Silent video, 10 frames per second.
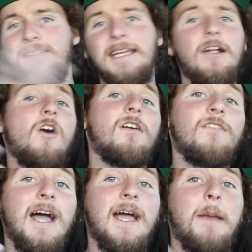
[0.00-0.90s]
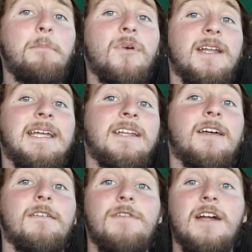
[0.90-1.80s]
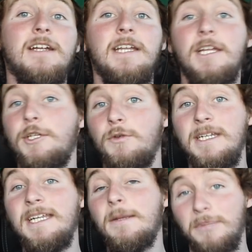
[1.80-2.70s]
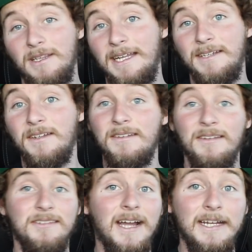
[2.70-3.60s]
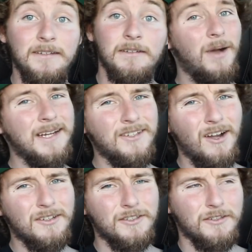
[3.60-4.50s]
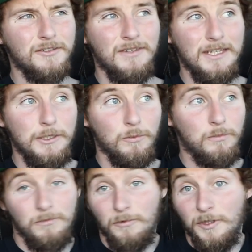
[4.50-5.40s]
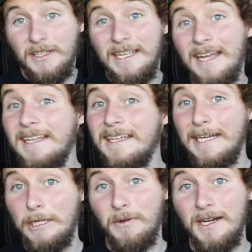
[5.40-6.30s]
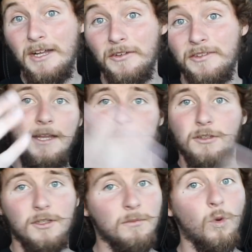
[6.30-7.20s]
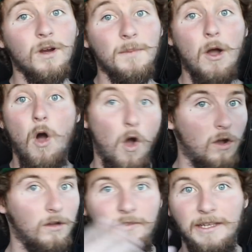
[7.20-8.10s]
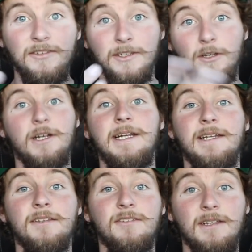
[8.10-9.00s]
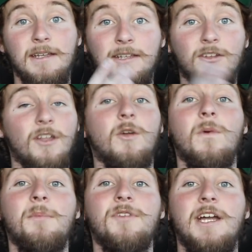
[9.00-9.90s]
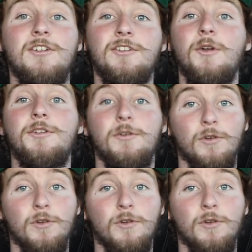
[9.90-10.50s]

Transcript: They take all of that and put it in a very unique blend designed by doctors that you really can't get anywhere else. And to learn more about all of these ingredients, it's on their website. Just go to